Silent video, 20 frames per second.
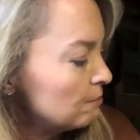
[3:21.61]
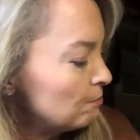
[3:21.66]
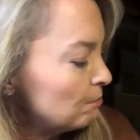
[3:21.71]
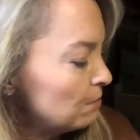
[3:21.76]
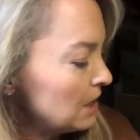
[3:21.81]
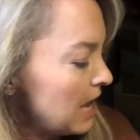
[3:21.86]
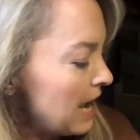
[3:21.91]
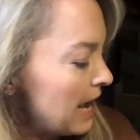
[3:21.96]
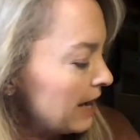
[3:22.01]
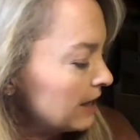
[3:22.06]

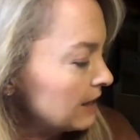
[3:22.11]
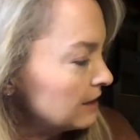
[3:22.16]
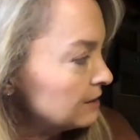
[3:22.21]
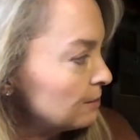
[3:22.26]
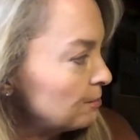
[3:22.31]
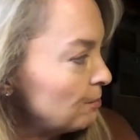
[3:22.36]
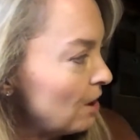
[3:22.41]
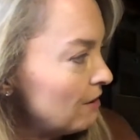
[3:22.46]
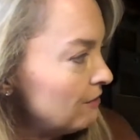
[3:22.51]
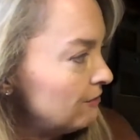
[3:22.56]
black as a
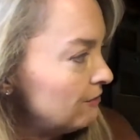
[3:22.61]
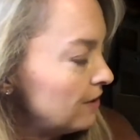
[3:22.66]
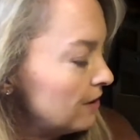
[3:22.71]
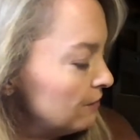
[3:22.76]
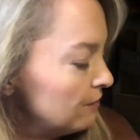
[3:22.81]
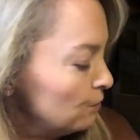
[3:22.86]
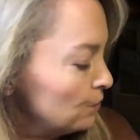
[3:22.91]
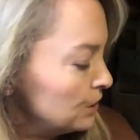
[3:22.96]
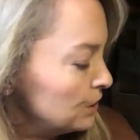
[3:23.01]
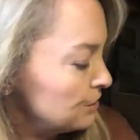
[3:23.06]
puff
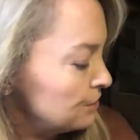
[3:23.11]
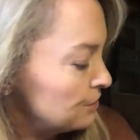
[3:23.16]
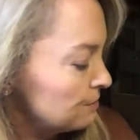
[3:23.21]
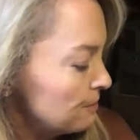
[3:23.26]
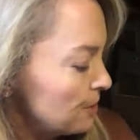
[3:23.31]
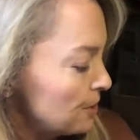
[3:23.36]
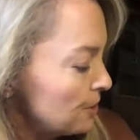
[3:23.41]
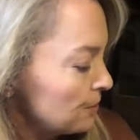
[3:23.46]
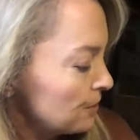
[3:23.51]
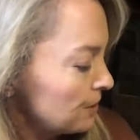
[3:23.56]
of wood
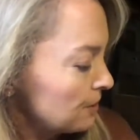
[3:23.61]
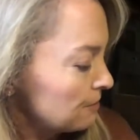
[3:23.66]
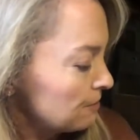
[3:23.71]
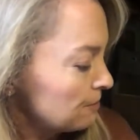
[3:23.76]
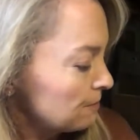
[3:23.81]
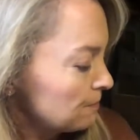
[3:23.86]
smoke.